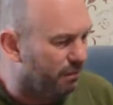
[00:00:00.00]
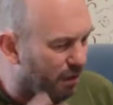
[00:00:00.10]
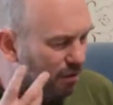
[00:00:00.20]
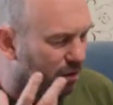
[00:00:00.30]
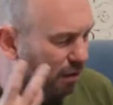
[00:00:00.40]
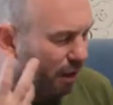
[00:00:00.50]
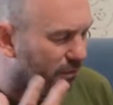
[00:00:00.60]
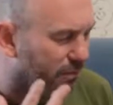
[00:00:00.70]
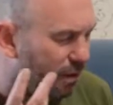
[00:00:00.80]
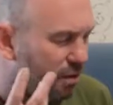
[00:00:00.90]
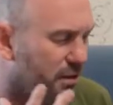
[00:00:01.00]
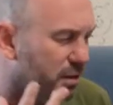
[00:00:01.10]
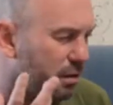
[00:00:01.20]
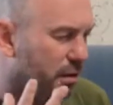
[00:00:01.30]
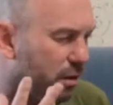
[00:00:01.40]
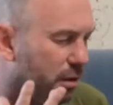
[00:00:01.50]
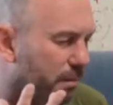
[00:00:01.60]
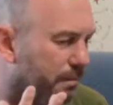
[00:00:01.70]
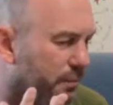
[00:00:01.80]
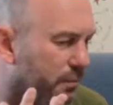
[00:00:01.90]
Very, like, very, um,